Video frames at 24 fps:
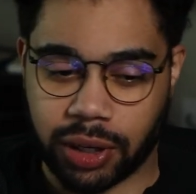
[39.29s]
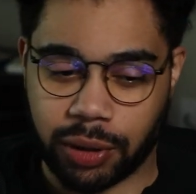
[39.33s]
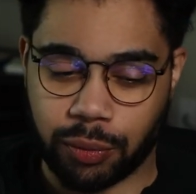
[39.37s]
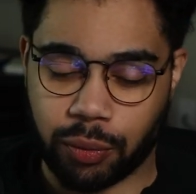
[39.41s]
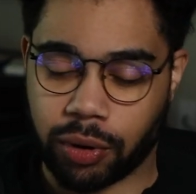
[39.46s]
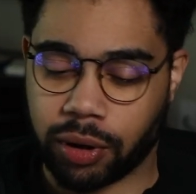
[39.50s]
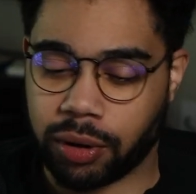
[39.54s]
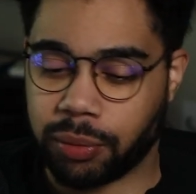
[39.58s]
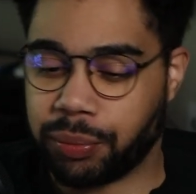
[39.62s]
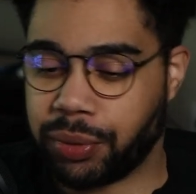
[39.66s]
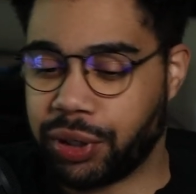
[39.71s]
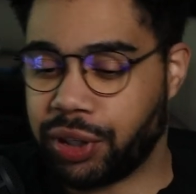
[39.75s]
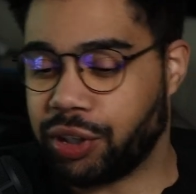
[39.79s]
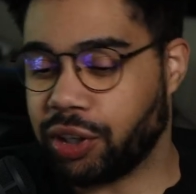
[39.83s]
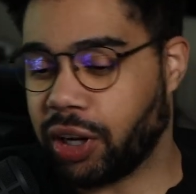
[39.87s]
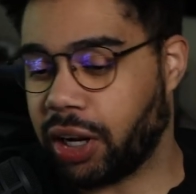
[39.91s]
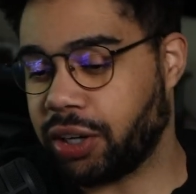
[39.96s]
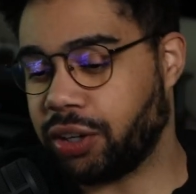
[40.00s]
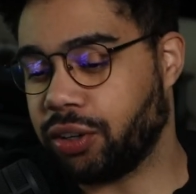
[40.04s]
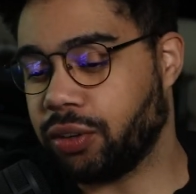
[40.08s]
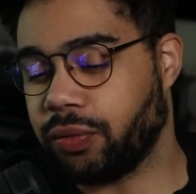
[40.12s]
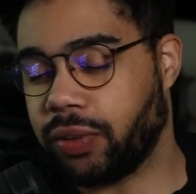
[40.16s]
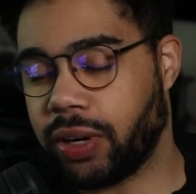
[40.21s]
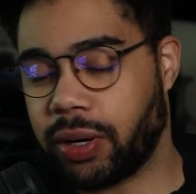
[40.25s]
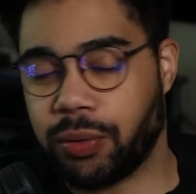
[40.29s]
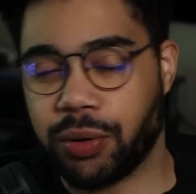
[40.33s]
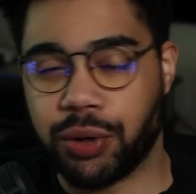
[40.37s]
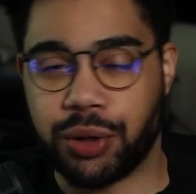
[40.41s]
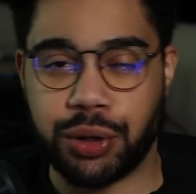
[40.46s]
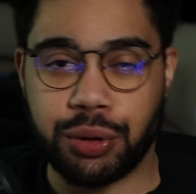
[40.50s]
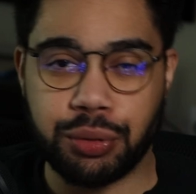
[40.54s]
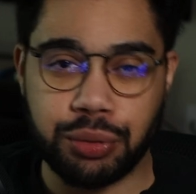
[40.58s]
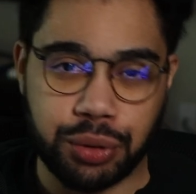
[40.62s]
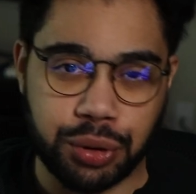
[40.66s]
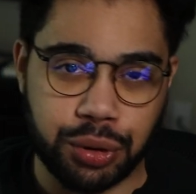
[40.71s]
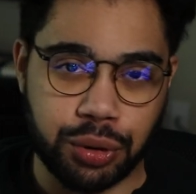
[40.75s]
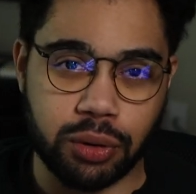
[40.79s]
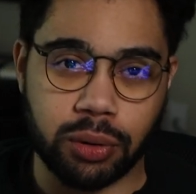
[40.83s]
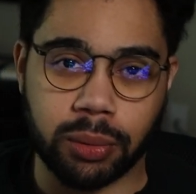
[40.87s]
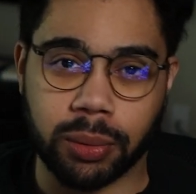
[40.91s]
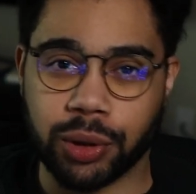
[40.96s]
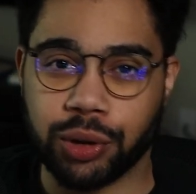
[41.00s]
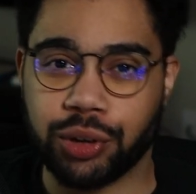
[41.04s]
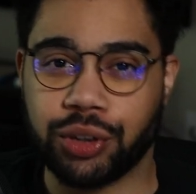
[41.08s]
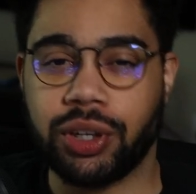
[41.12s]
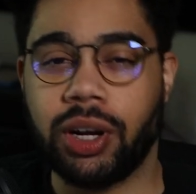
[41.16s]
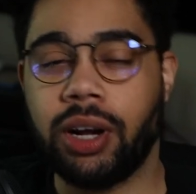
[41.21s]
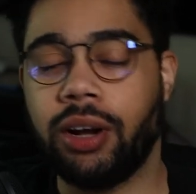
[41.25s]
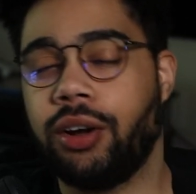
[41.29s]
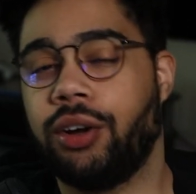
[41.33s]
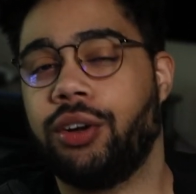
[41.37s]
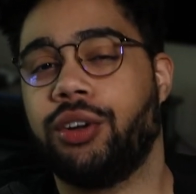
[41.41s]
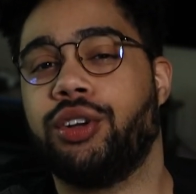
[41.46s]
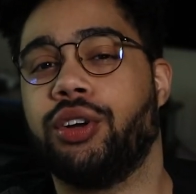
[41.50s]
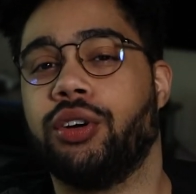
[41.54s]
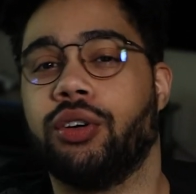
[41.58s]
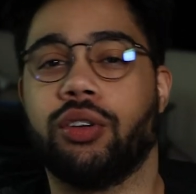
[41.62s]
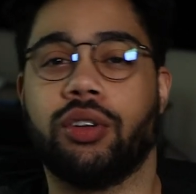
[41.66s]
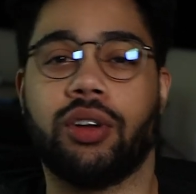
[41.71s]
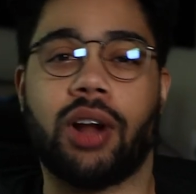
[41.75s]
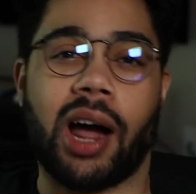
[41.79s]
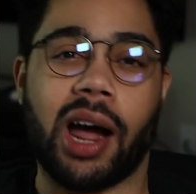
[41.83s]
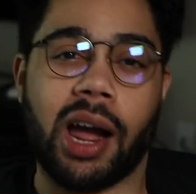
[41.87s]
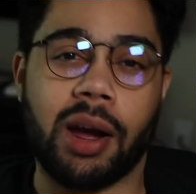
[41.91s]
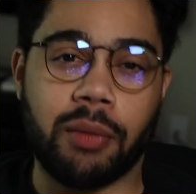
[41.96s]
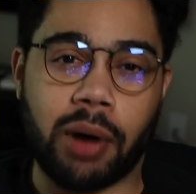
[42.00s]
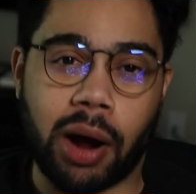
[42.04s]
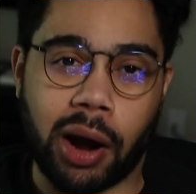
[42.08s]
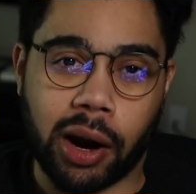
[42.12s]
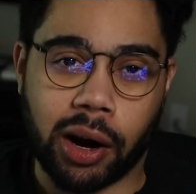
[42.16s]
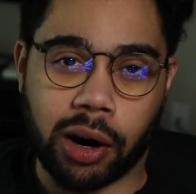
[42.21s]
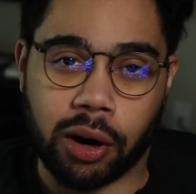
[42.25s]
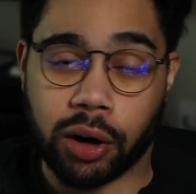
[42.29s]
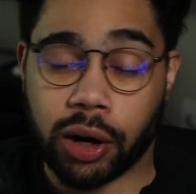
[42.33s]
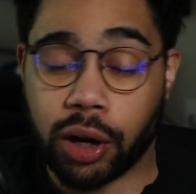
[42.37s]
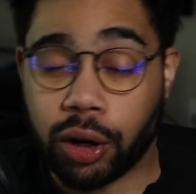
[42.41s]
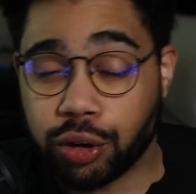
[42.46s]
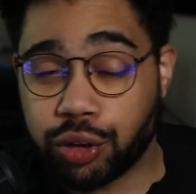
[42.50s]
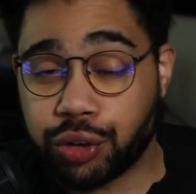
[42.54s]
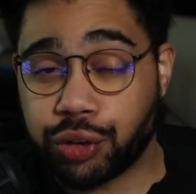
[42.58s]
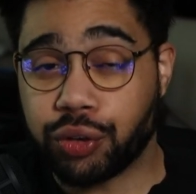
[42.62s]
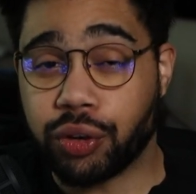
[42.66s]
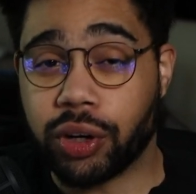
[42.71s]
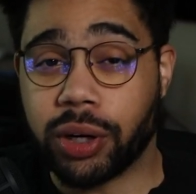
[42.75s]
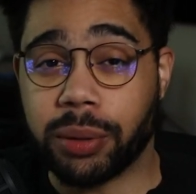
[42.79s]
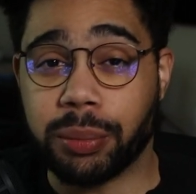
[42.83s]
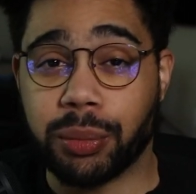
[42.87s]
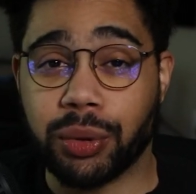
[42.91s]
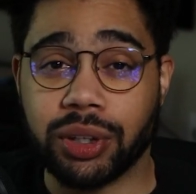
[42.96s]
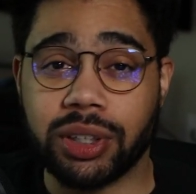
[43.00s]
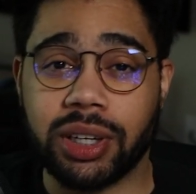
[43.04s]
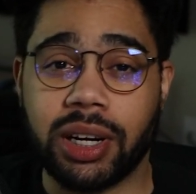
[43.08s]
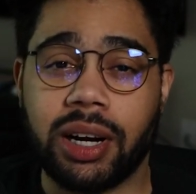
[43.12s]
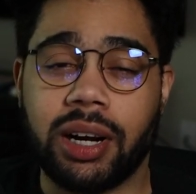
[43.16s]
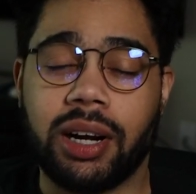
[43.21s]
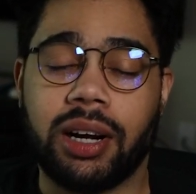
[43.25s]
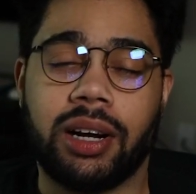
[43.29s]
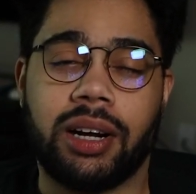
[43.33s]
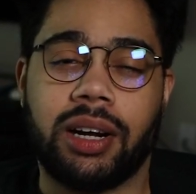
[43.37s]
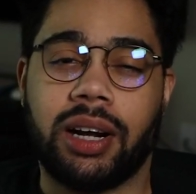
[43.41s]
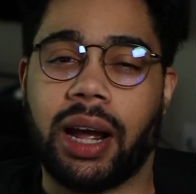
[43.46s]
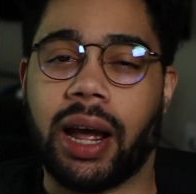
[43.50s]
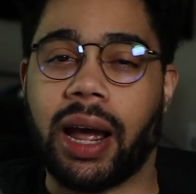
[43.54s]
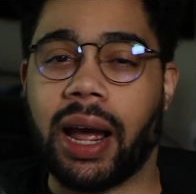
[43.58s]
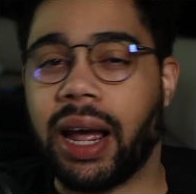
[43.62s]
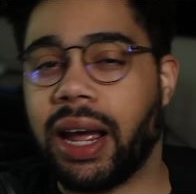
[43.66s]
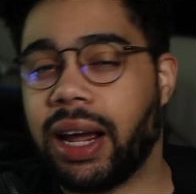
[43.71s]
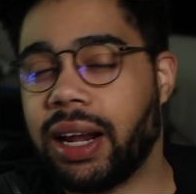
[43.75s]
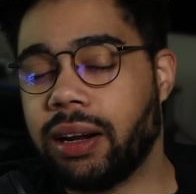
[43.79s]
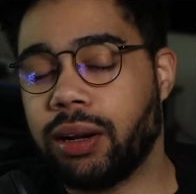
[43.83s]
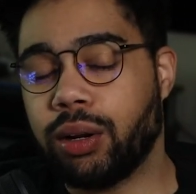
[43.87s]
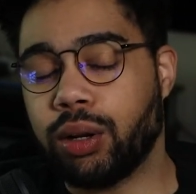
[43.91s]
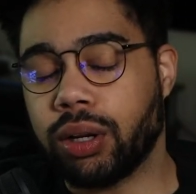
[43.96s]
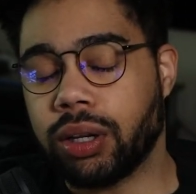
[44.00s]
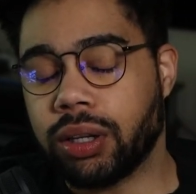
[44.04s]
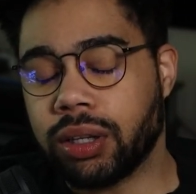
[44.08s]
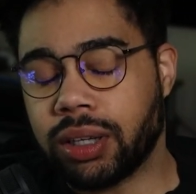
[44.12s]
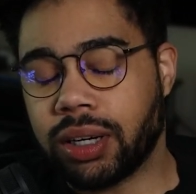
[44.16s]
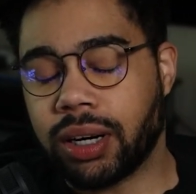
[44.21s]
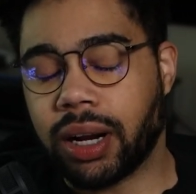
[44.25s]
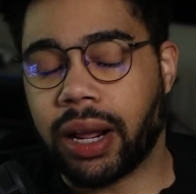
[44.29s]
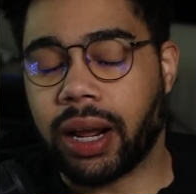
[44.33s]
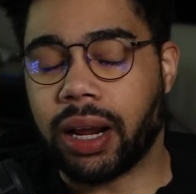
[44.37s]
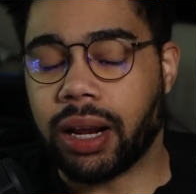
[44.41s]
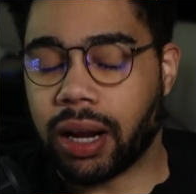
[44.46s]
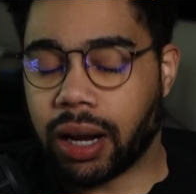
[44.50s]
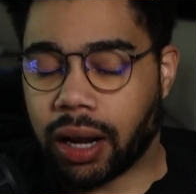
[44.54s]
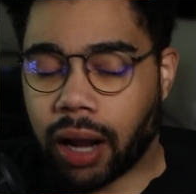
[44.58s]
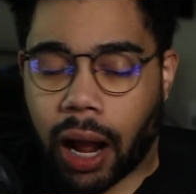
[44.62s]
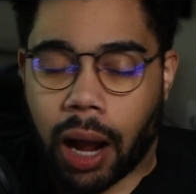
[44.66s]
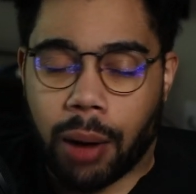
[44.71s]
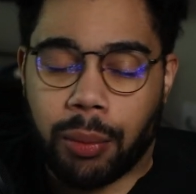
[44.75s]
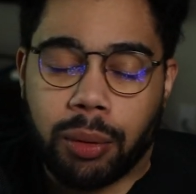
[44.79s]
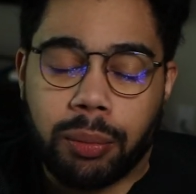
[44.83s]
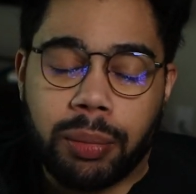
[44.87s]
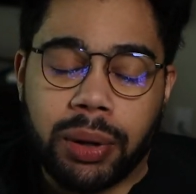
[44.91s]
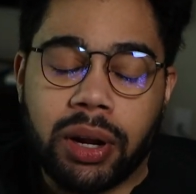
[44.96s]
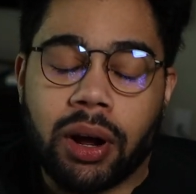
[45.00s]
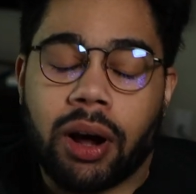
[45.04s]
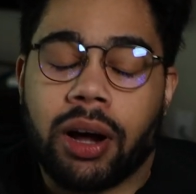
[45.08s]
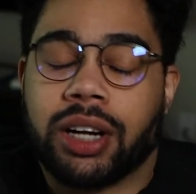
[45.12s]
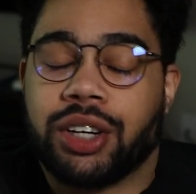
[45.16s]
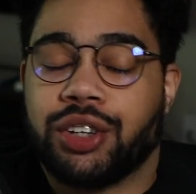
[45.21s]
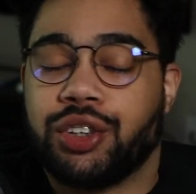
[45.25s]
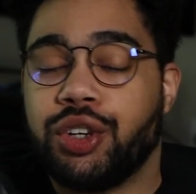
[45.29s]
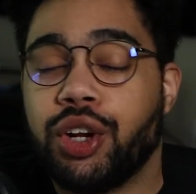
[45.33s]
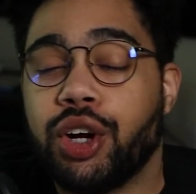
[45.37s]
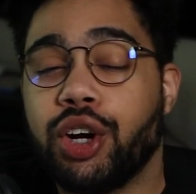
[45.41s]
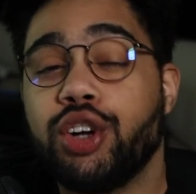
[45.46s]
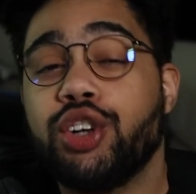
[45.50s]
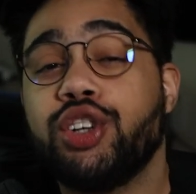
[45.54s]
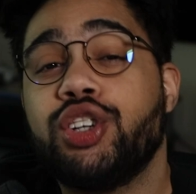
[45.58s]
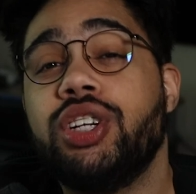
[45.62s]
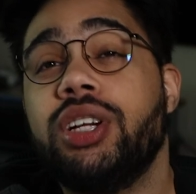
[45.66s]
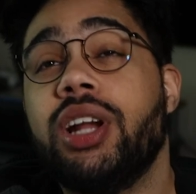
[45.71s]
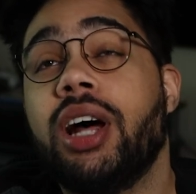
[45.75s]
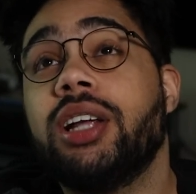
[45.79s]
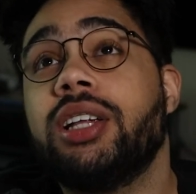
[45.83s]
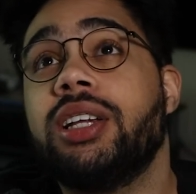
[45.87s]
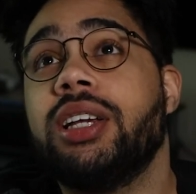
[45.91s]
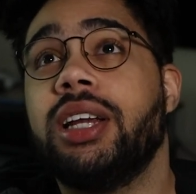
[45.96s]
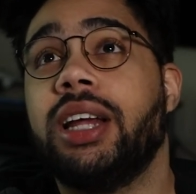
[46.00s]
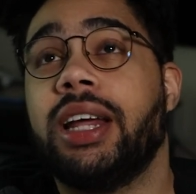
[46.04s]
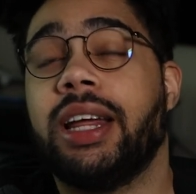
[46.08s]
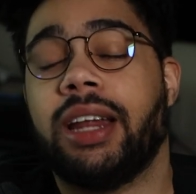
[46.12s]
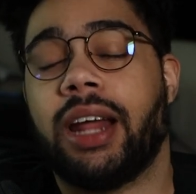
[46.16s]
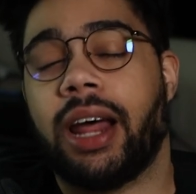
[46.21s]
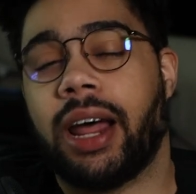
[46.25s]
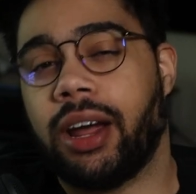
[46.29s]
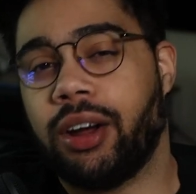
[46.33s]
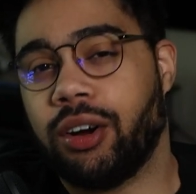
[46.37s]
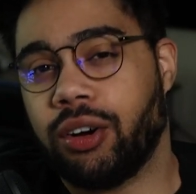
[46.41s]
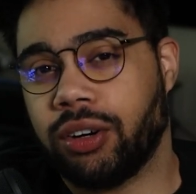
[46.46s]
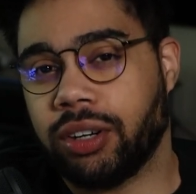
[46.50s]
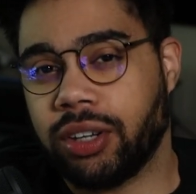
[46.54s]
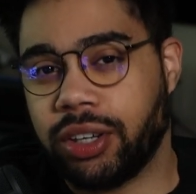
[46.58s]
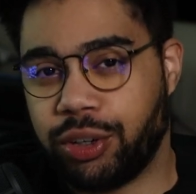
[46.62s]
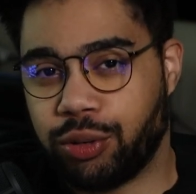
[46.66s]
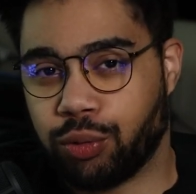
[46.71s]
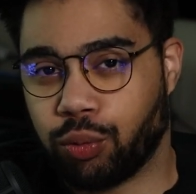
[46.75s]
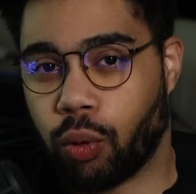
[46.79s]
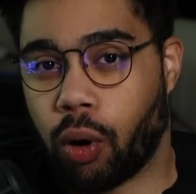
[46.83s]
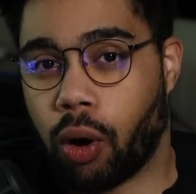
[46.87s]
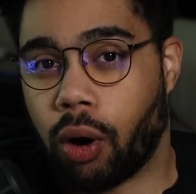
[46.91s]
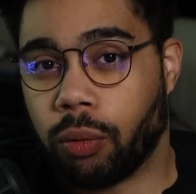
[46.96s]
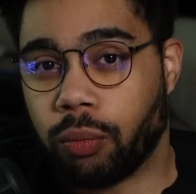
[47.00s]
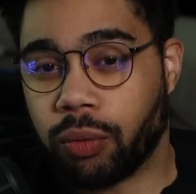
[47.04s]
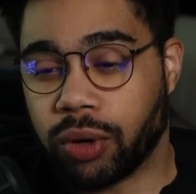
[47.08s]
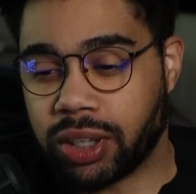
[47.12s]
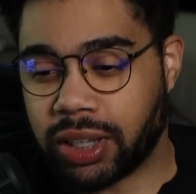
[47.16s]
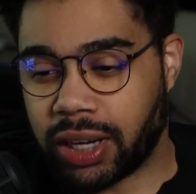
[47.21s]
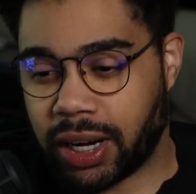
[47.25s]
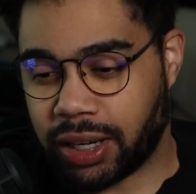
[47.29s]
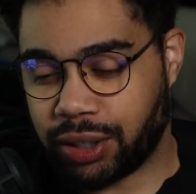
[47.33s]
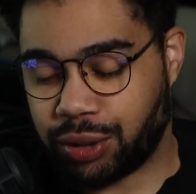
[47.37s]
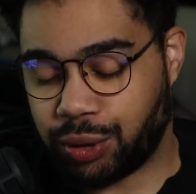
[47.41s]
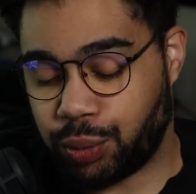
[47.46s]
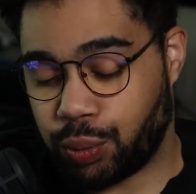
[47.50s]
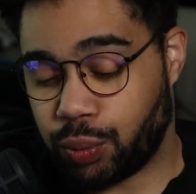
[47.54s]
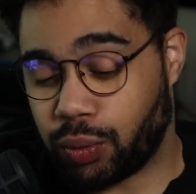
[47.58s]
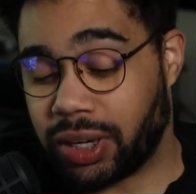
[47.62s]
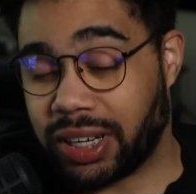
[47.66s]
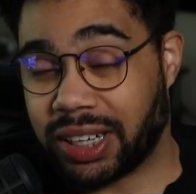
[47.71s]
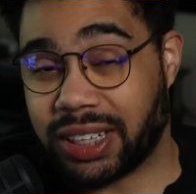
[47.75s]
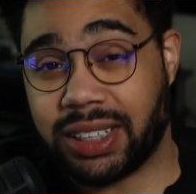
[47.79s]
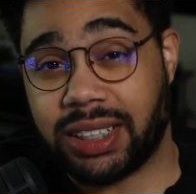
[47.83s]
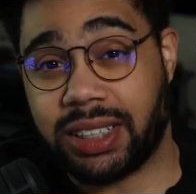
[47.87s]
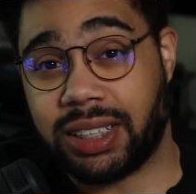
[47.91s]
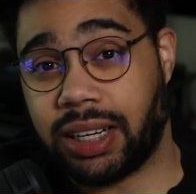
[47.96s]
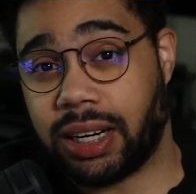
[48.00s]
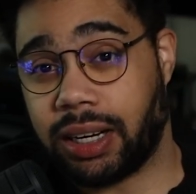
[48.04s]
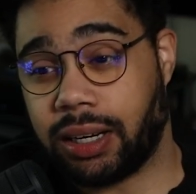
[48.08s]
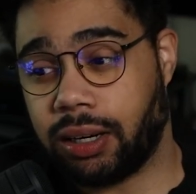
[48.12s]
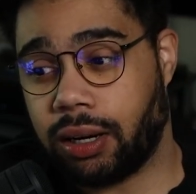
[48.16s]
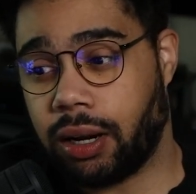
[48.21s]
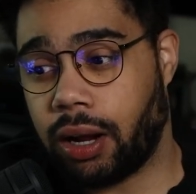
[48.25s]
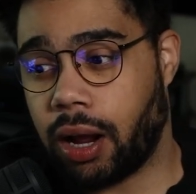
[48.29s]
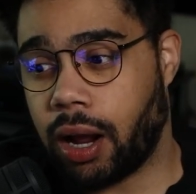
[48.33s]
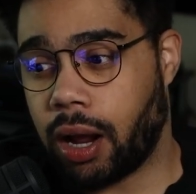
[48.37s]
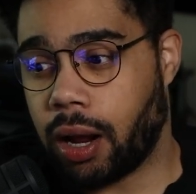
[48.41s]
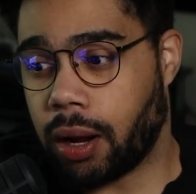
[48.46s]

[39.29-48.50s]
They want to be like their favorite YouTubers, their live IRL streamers, and I'm gonna be honest. There is nothing inherently wrong with that to an extent.